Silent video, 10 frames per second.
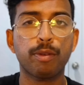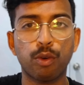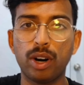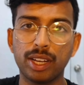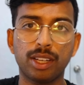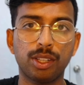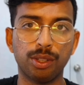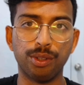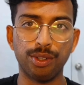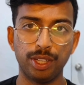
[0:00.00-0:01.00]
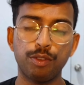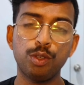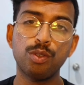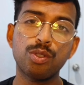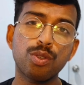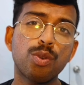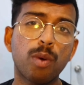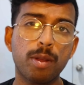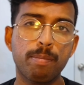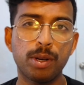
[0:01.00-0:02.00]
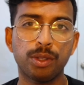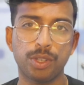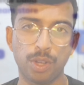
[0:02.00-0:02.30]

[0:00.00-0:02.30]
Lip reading: Before I conclude, if you do want to build an